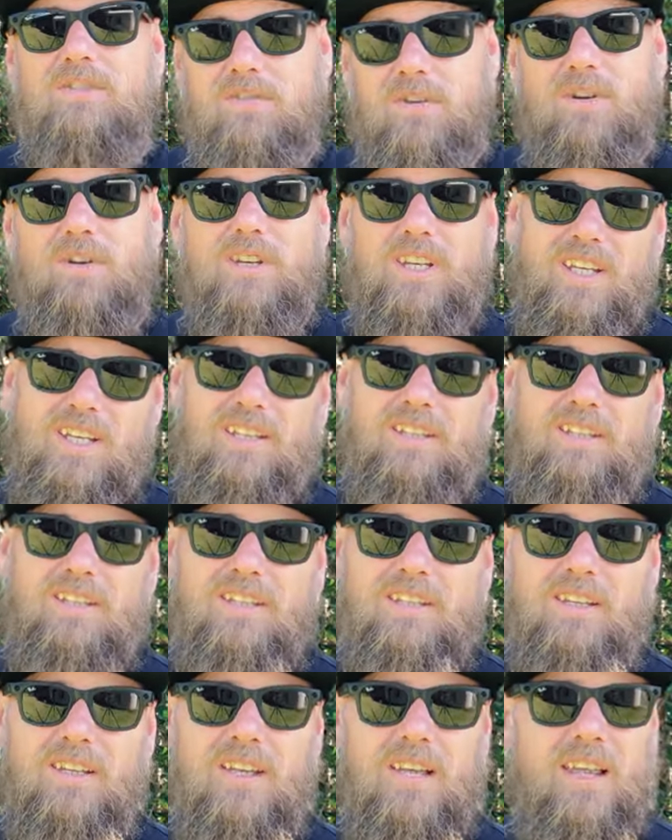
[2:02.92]
you're vlogging
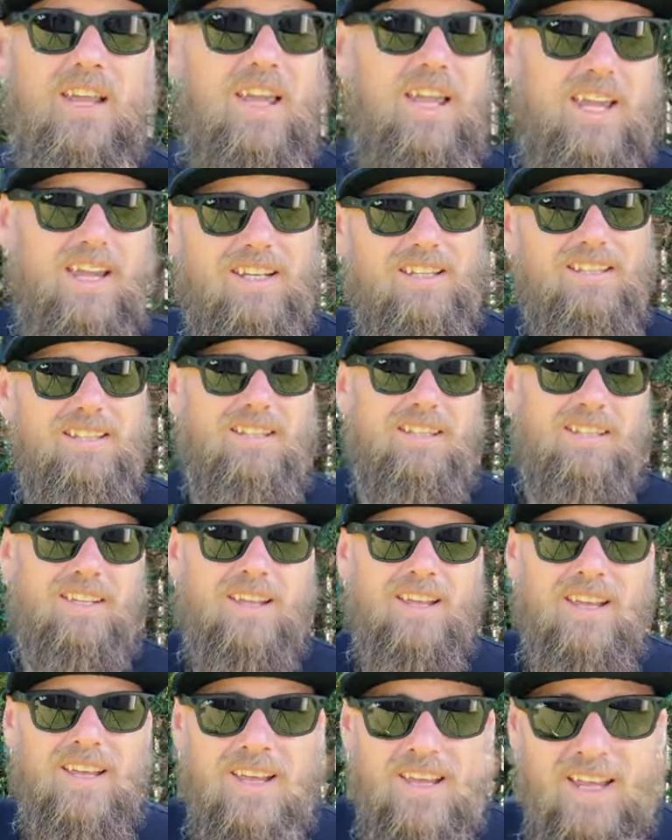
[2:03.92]
and
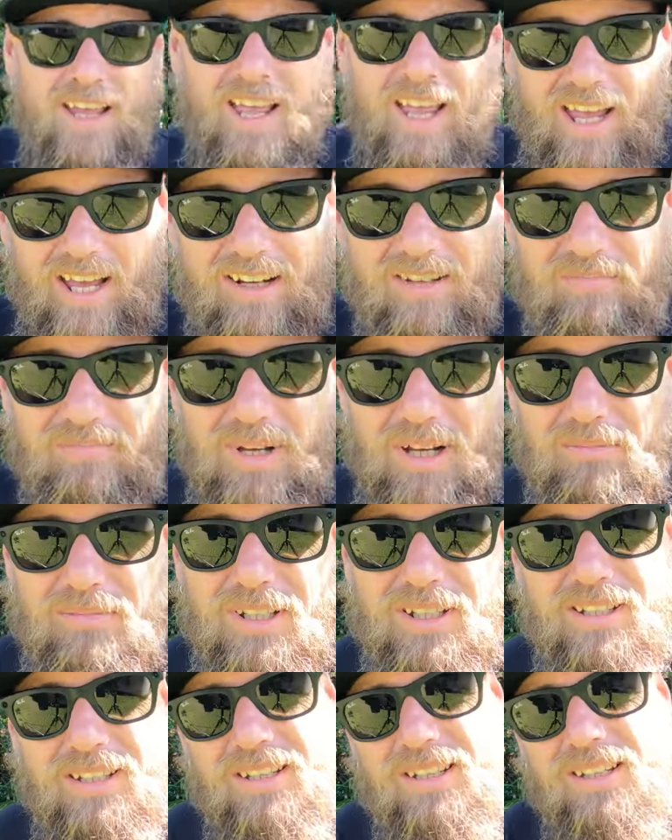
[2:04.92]
out in
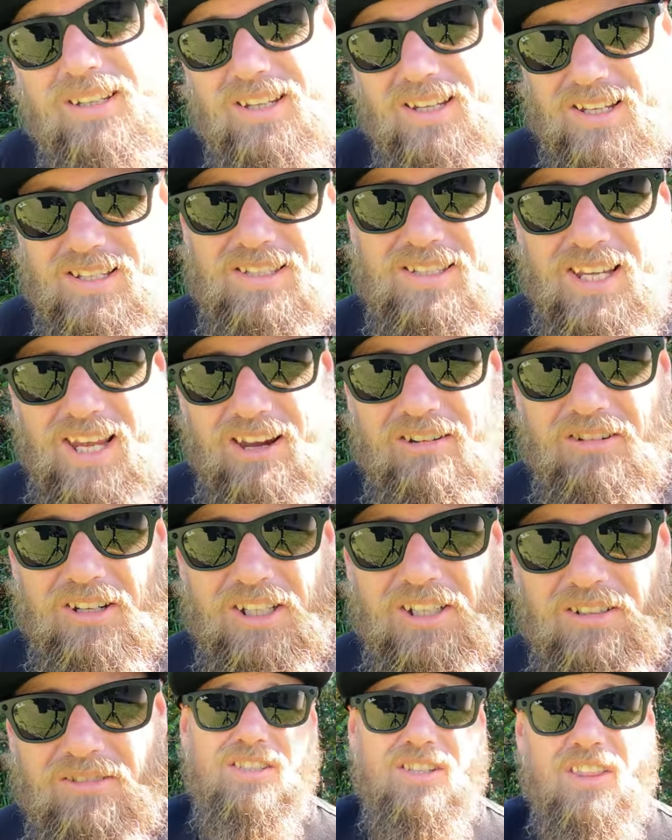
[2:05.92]
public, it's
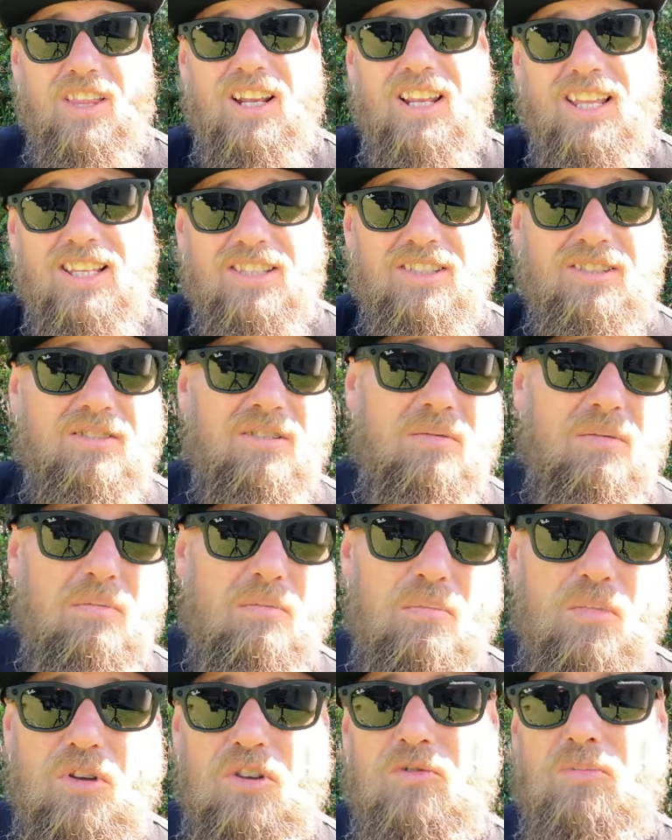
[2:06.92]
scary. So the less
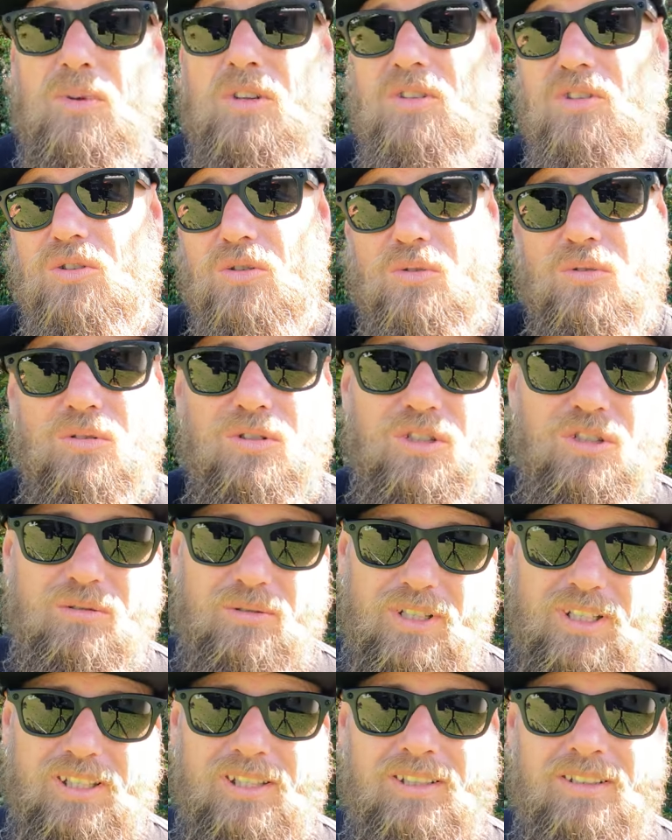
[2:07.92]
movement you're
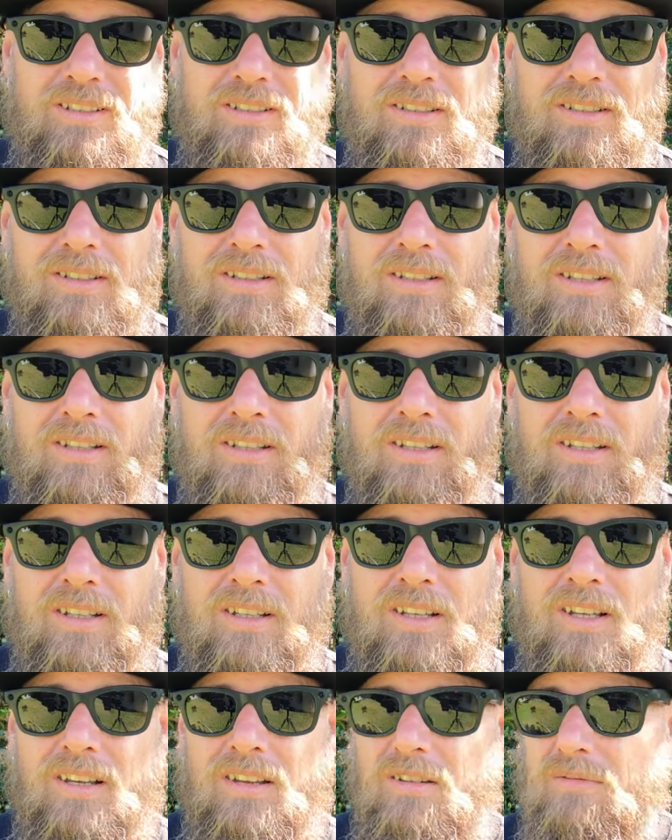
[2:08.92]
doing,
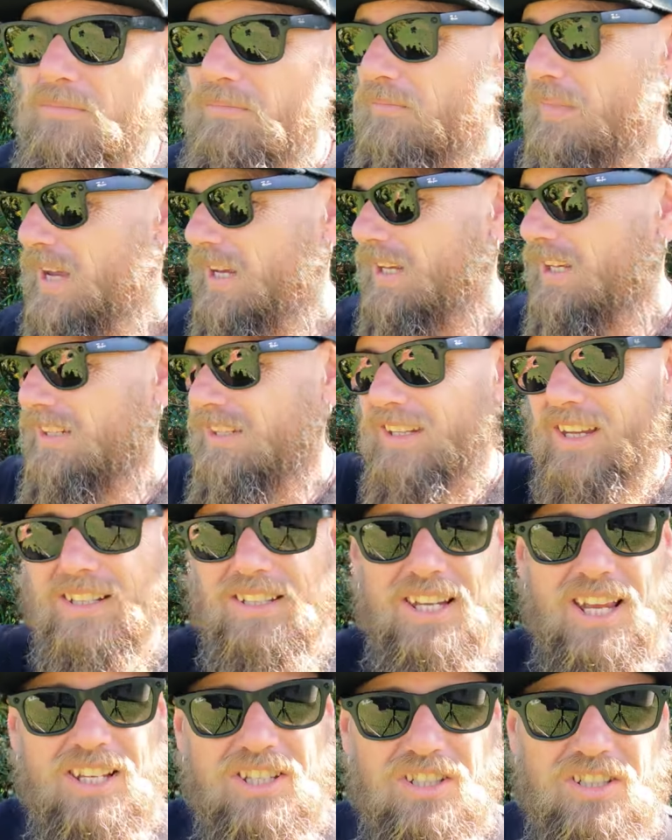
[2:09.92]
making
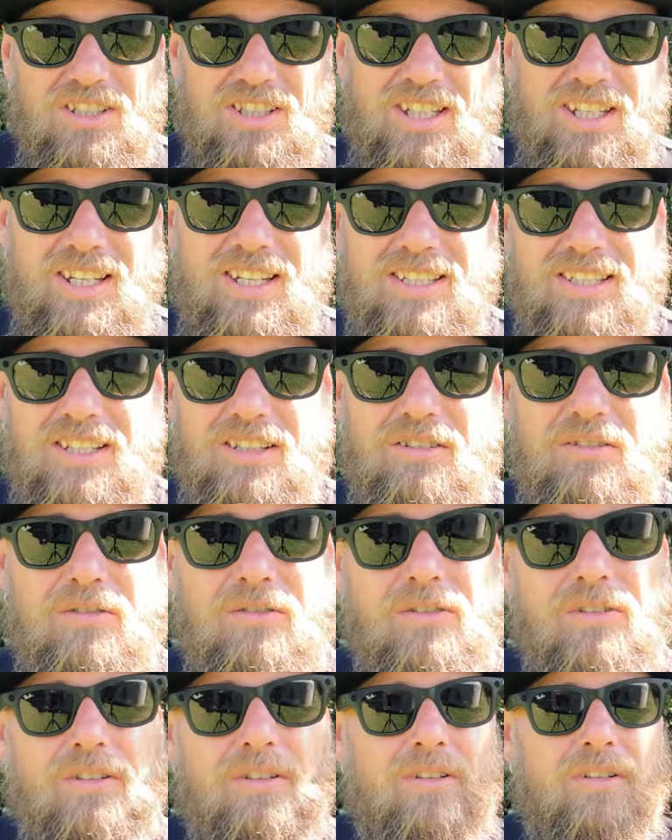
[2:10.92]
attention to
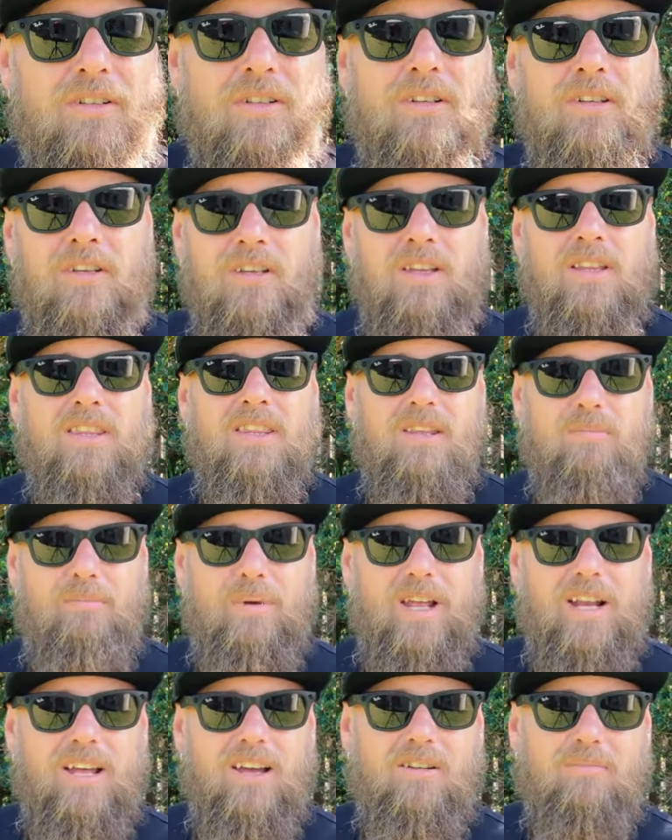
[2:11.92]
yourself, the
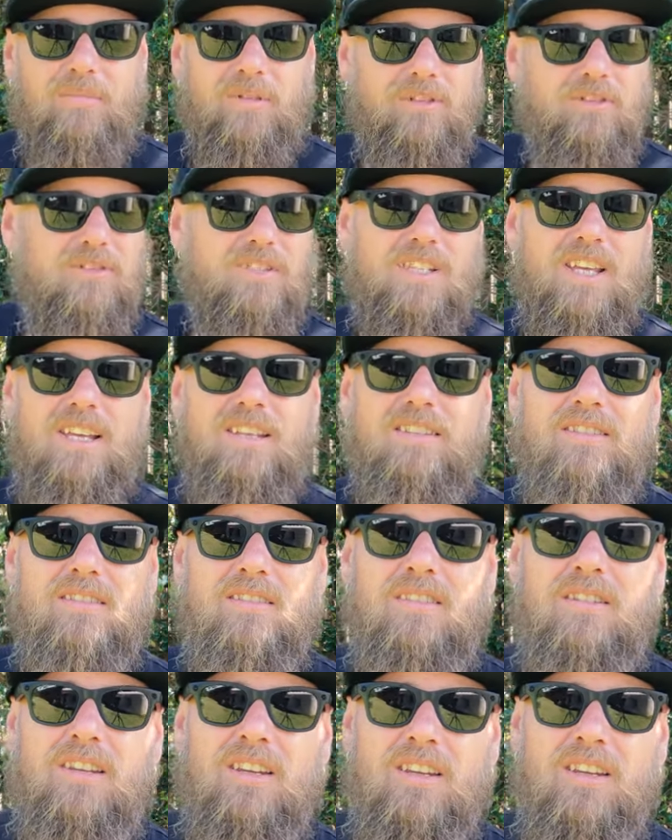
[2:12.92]
better, because then